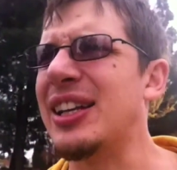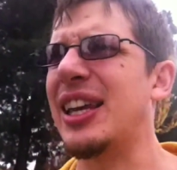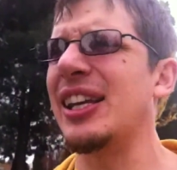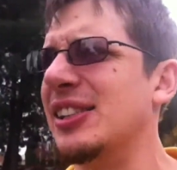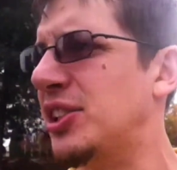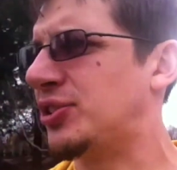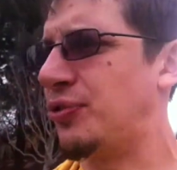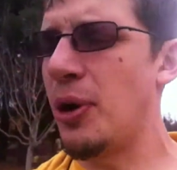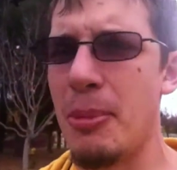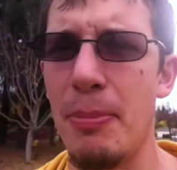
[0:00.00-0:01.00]
kids
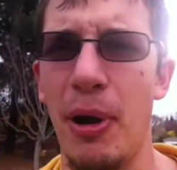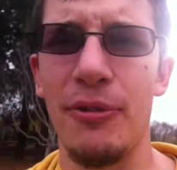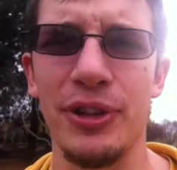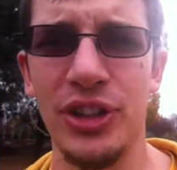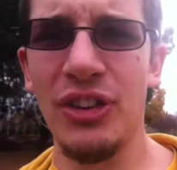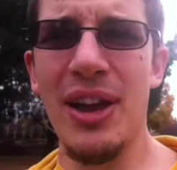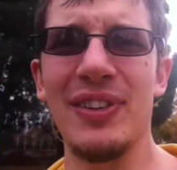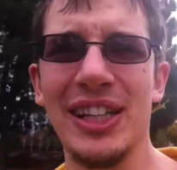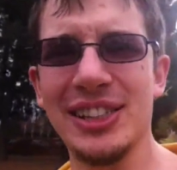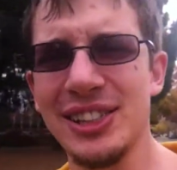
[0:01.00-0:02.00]
from impoverished
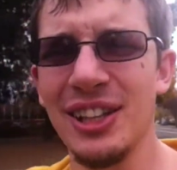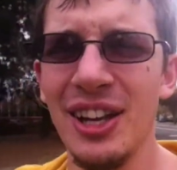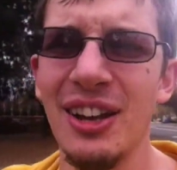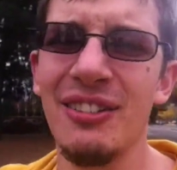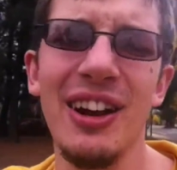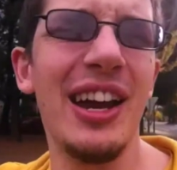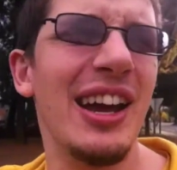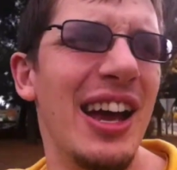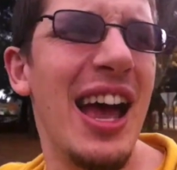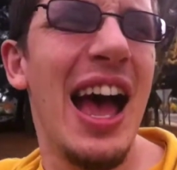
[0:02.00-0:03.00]
families, right?
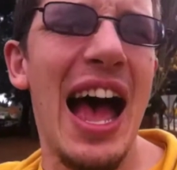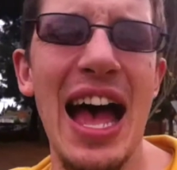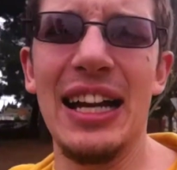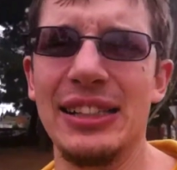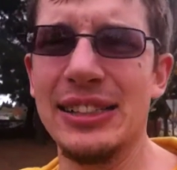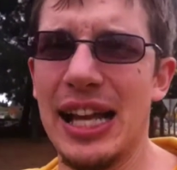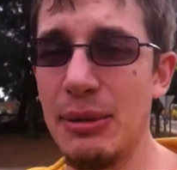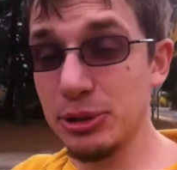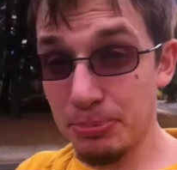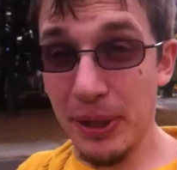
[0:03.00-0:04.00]
And it
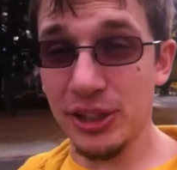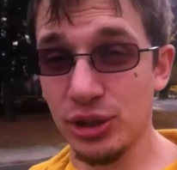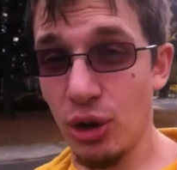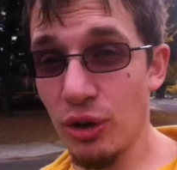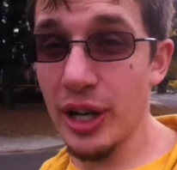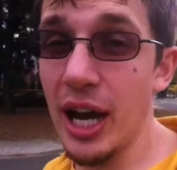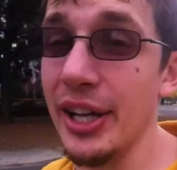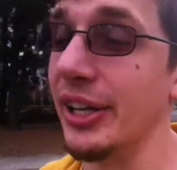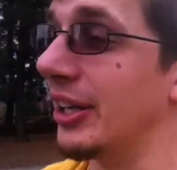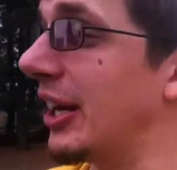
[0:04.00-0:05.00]
was a big story.
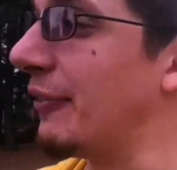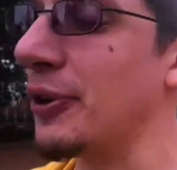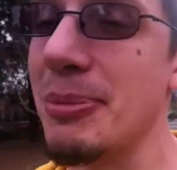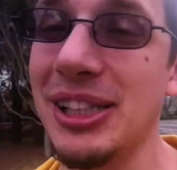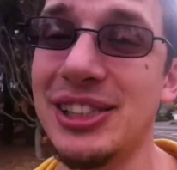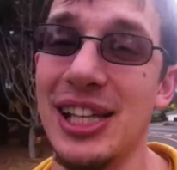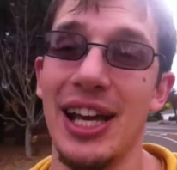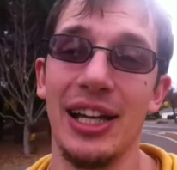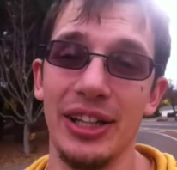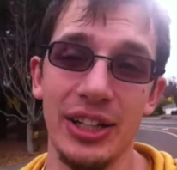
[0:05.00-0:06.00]
If you missed
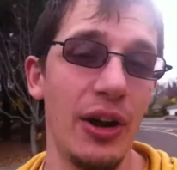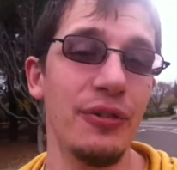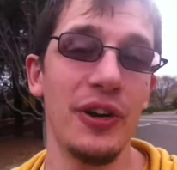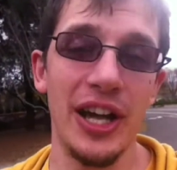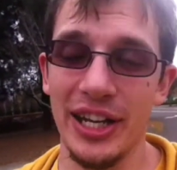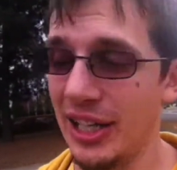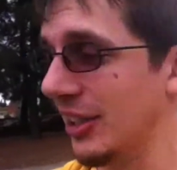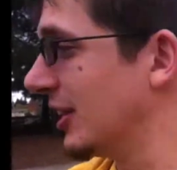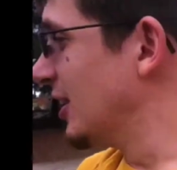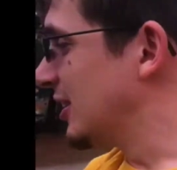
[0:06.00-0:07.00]
it, go find it.
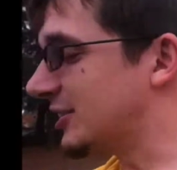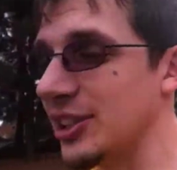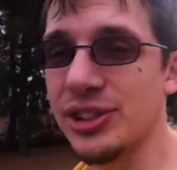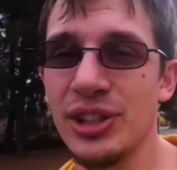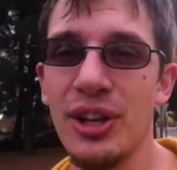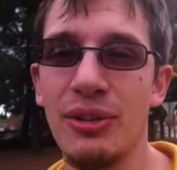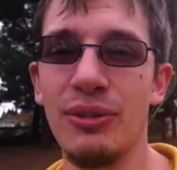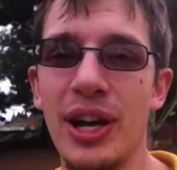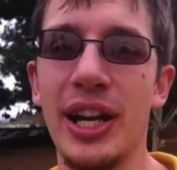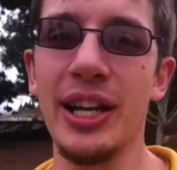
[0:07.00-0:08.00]
It's
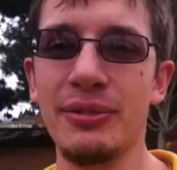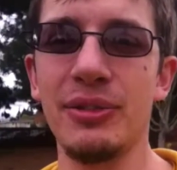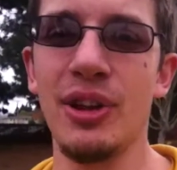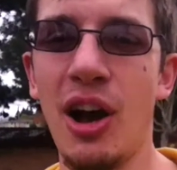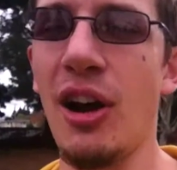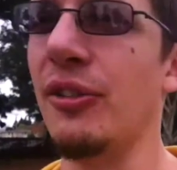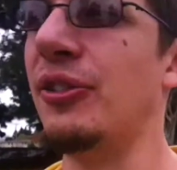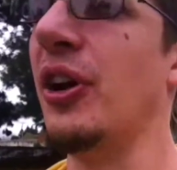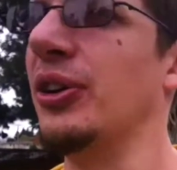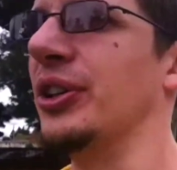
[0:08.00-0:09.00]
really
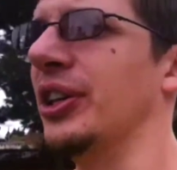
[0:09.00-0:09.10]
heartfelt,